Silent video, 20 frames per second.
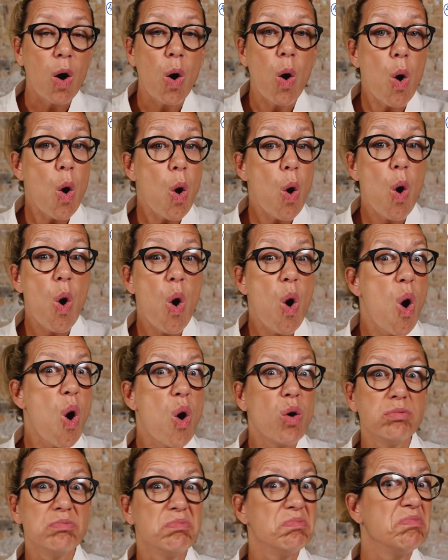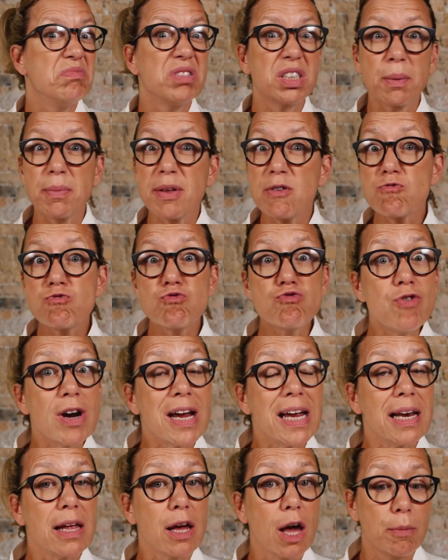Or something
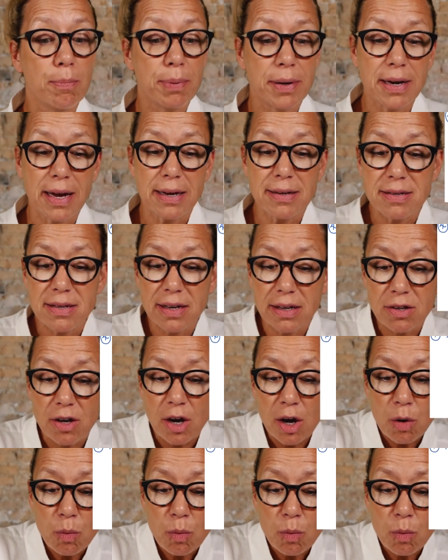really open-ended